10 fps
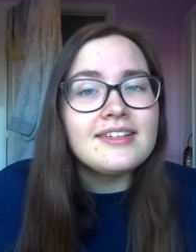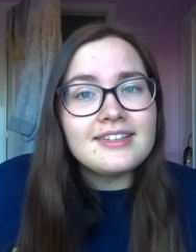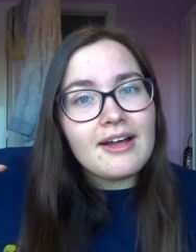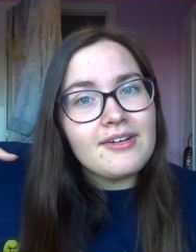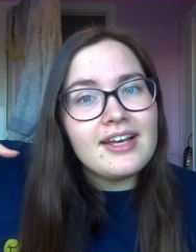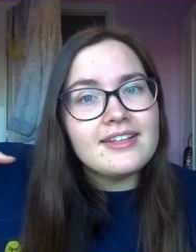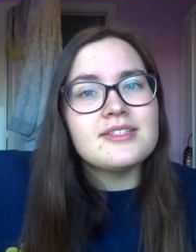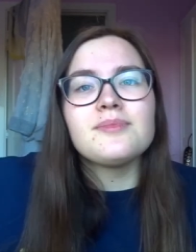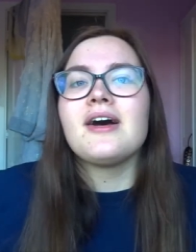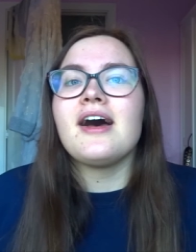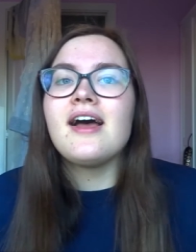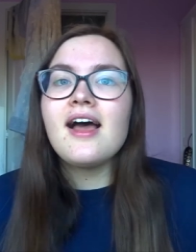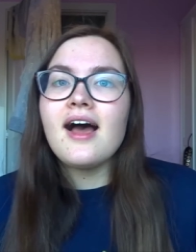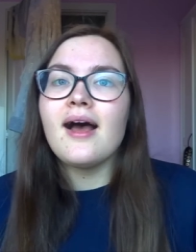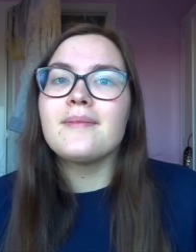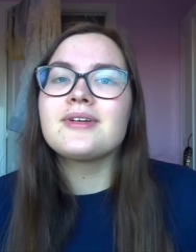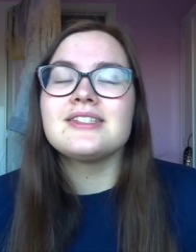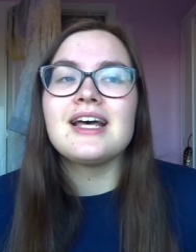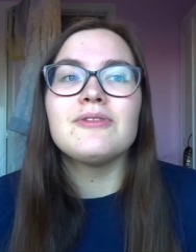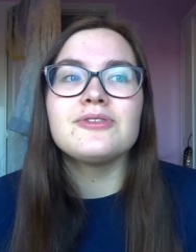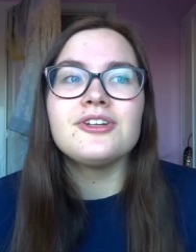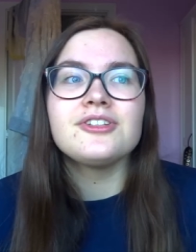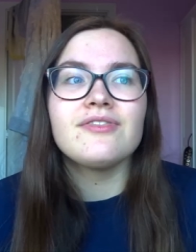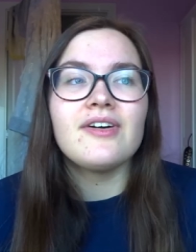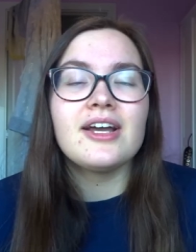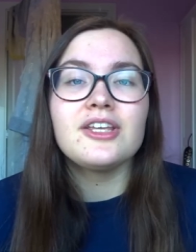down here somewhere. Because um, that will notify